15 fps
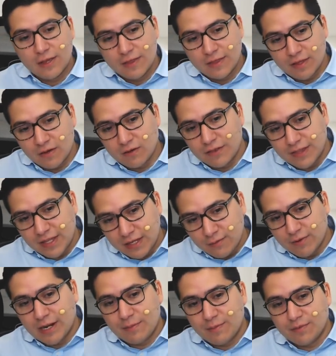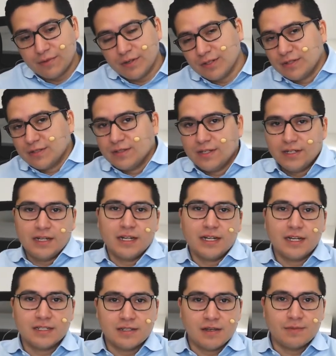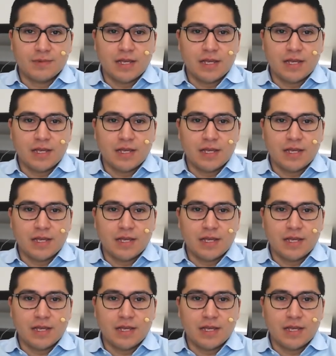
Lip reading: The whole thing went upwards, and I got stopped